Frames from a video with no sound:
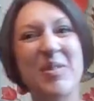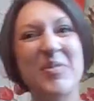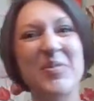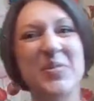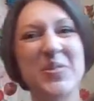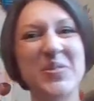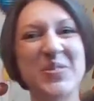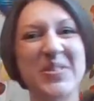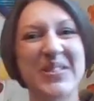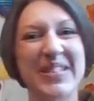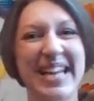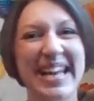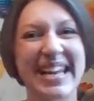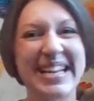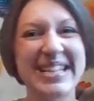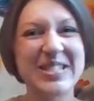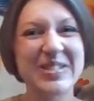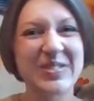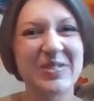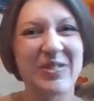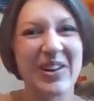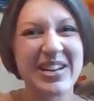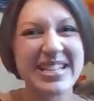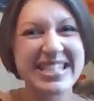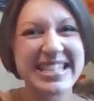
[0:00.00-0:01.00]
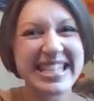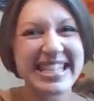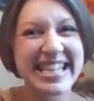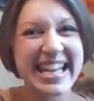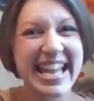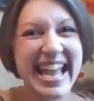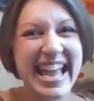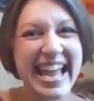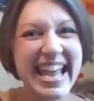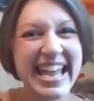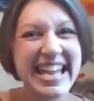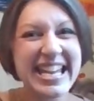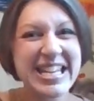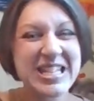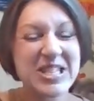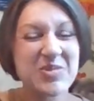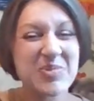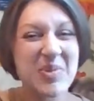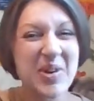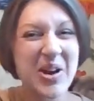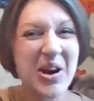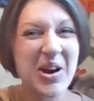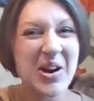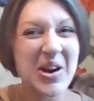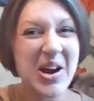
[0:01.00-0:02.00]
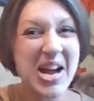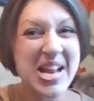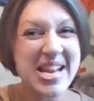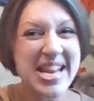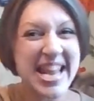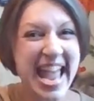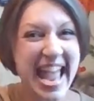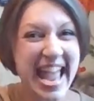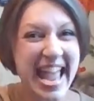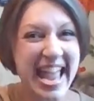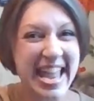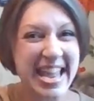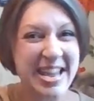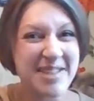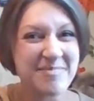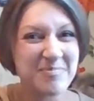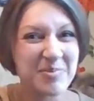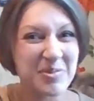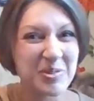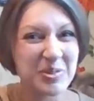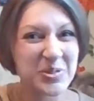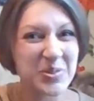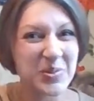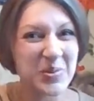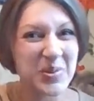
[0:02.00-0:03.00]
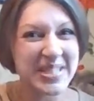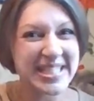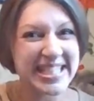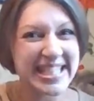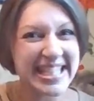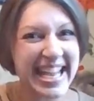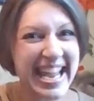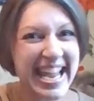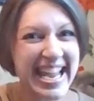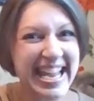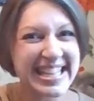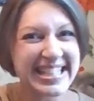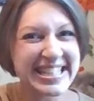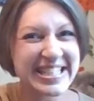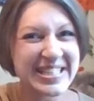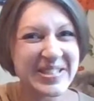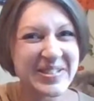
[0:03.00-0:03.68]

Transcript: of you say 28. We are on April 28th,